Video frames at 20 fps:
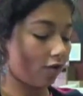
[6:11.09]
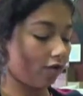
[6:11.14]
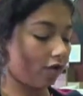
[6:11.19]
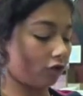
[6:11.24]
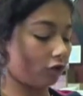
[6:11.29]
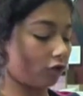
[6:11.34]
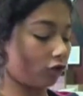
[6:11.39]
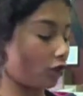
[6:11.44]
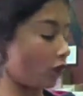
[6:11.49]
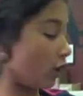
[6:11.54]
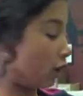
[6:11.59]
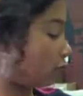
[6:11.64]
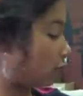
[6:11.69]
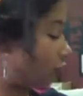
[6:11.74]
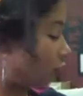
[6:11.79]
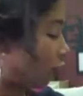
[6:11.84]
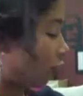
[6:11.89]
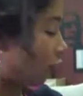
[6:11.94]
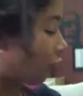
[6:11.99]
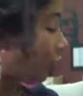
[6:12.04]
Food goes
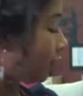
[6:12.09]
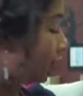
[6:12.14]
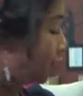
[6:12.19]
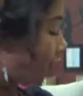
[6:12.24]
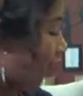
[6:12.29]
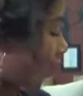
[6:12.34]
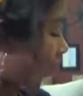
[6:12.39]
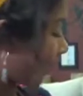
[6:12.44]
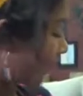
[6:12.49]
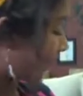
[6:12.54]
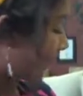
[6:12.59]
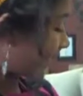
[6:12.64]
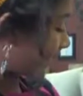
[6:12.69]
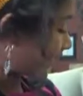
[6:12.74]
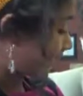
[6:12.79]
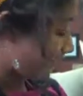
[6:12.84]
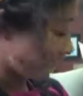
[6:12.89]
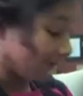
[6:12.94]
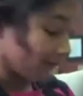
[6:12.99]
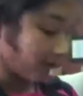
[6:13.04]
through your
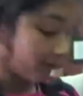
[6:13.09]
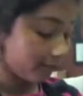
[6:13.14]
esophagus